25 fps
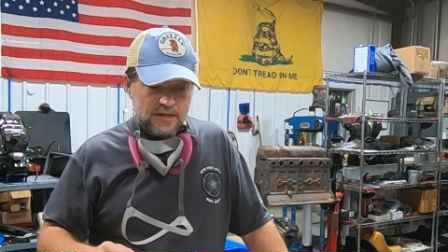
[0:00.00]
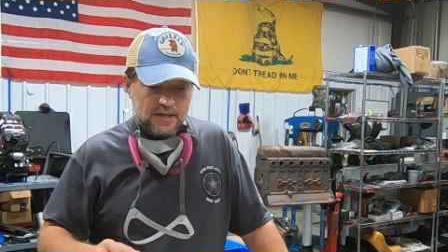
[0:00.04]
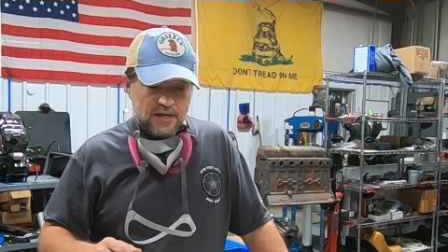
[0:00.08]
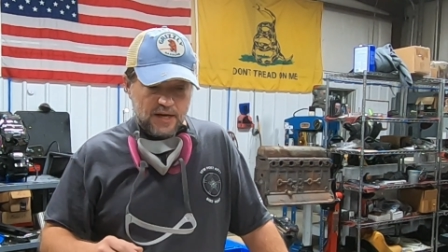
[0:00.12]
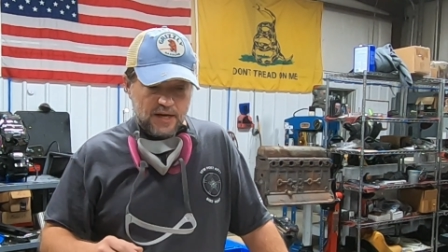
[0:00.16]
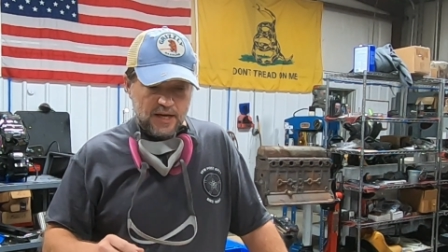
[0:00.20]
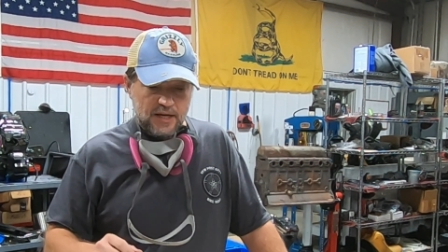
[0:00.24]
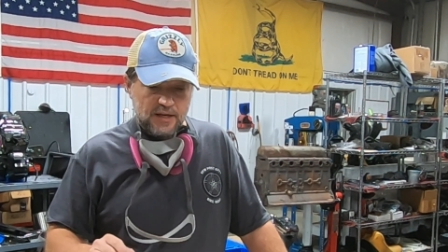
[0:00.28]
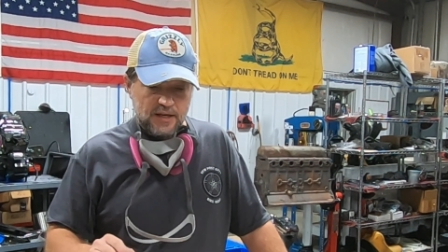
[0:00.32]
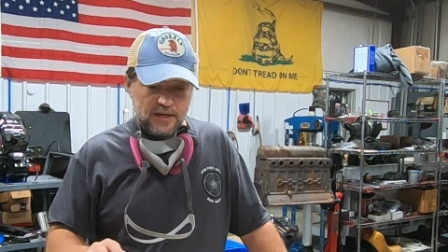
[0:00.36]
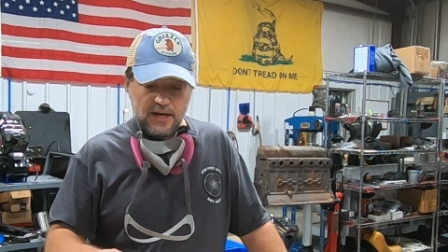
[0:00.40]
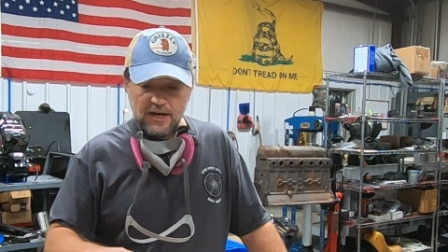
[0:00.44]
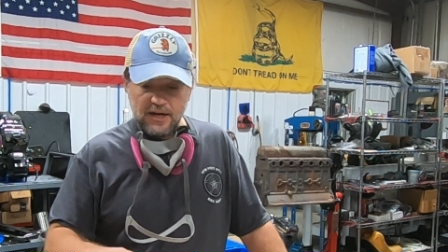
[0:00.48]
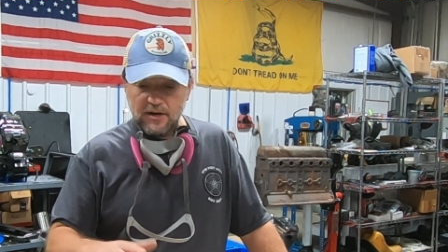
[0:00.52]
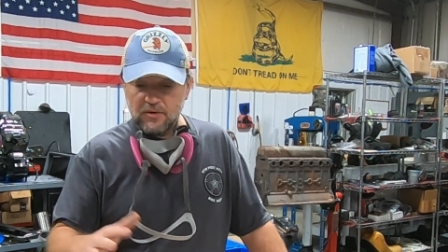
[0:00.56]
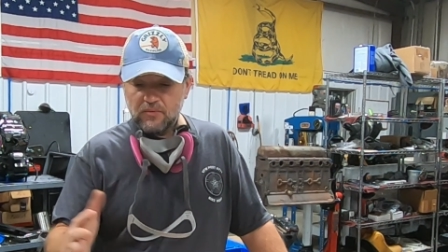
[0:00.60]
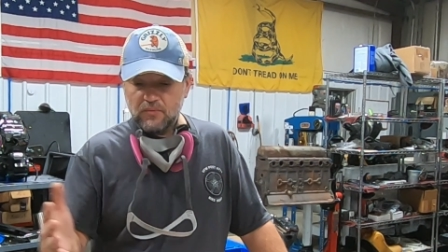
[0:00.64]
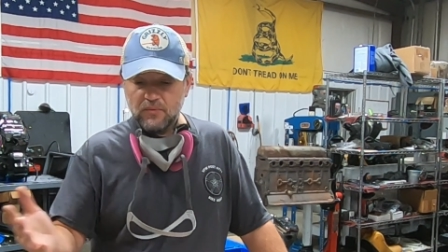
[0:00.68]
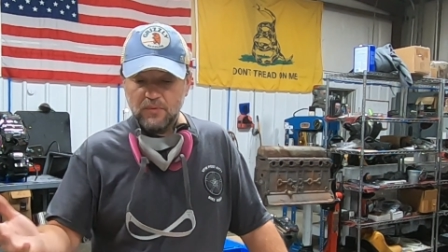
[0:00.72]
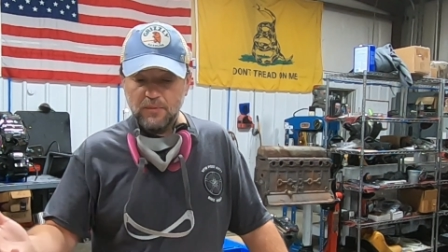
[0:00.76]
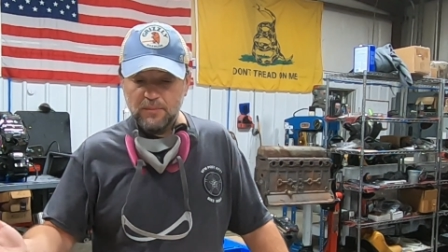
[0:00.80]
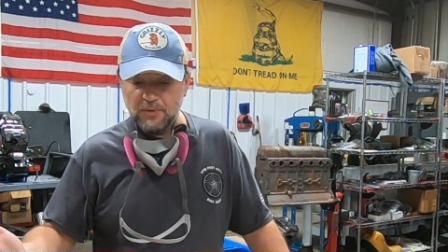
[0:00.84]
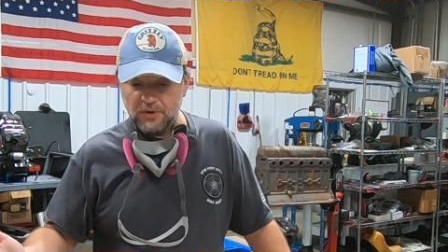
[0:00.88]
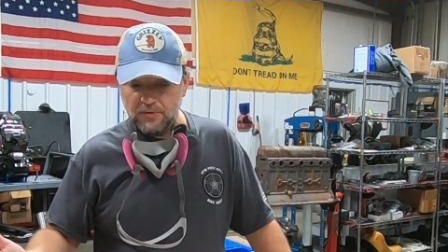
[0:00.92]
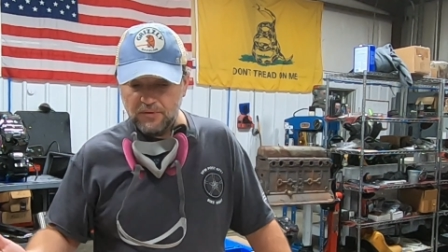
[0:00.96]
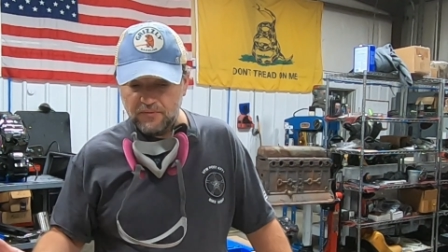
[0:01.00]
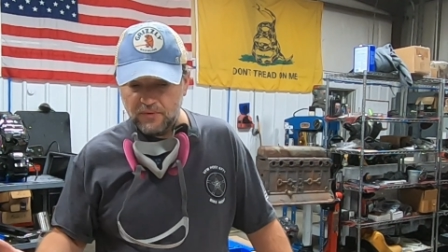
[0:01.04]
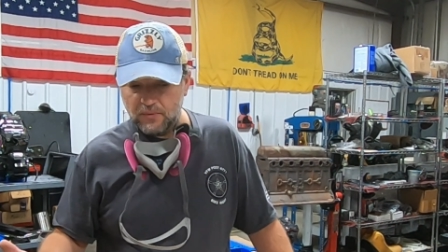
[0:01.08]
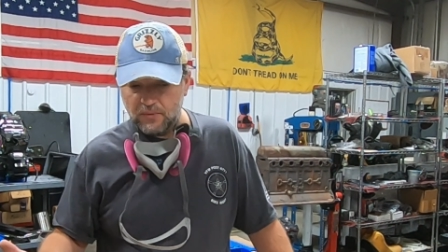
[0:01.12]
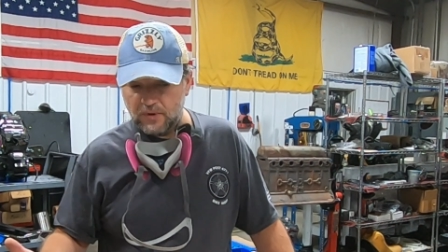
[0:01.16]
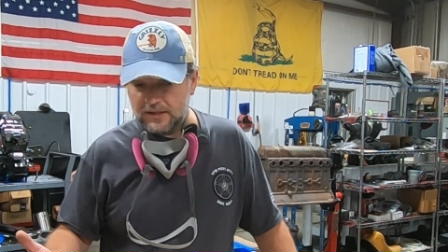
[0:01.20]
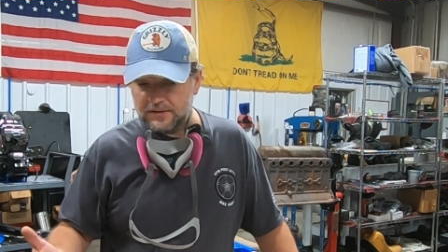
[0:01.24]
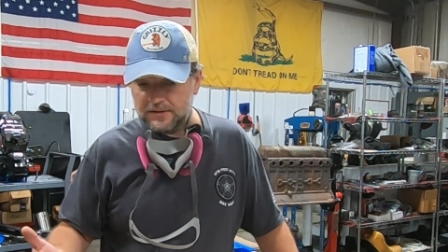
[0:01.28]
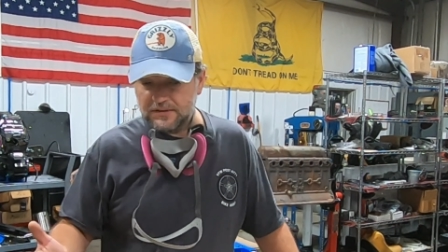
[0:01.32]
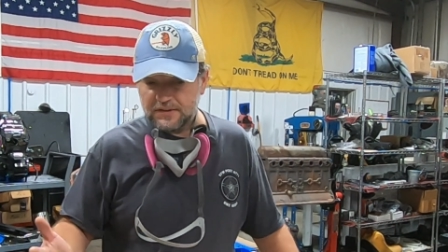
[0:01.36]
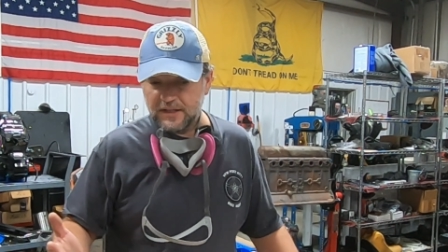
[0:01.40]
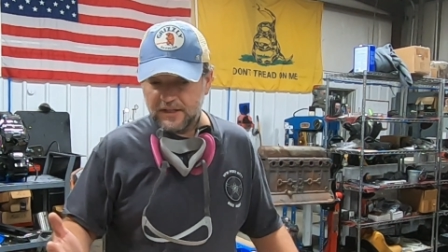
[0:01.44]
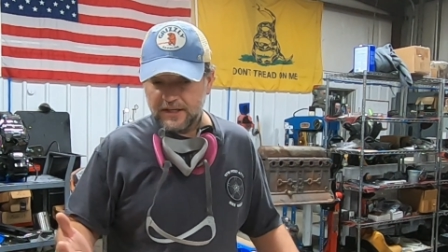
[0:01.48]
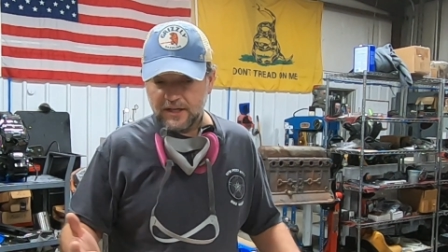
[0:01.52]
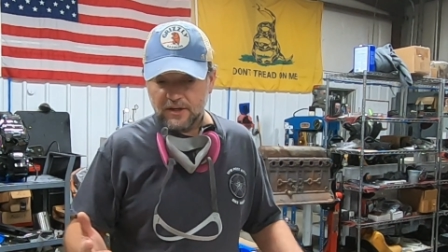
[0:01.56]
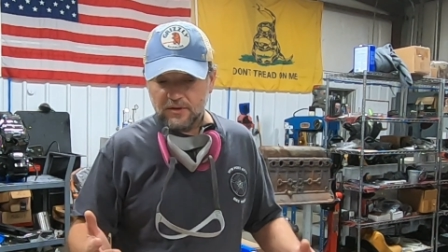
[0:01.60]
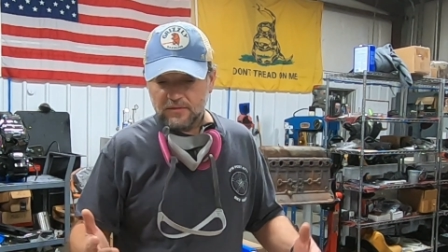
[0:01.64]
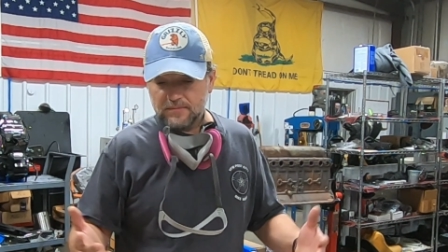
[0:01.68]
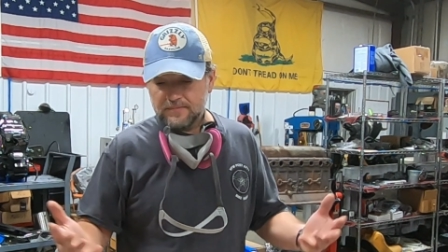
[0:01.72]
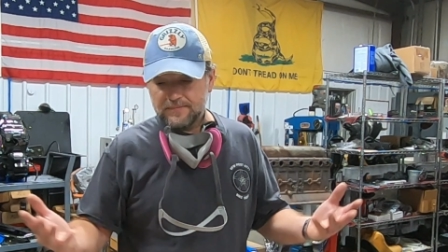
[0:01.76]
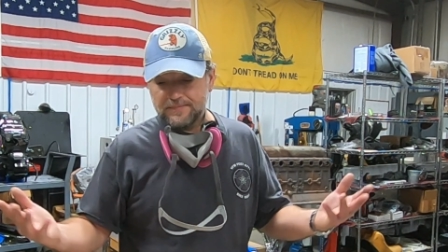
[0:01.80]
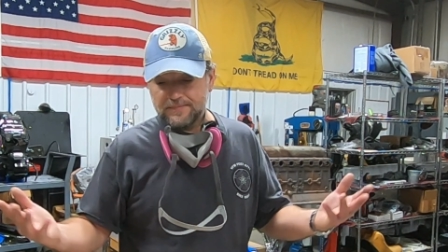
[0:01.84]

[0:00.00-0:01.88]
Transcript: and how remove the rust there.